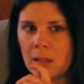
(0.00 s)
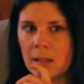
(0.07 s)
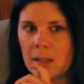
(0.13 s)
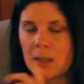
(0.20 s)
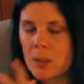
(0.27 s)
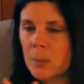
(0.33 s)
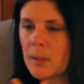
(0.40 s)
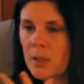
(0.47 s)

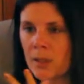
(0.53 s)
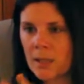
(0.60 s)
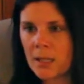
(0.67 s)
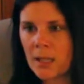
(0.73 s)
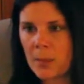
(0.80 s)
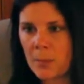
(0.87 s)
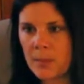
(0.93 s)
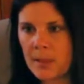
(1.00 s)
intuition
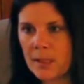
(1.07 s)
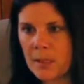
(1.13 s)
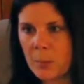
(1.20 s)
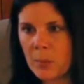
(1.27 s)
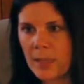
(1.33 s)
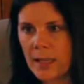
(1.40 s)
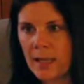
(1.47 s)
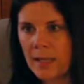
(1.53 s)
comes into
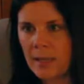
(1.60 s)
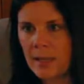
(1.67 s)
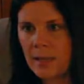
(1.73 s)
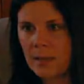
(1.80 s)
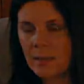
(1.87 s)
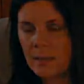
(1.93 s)
play.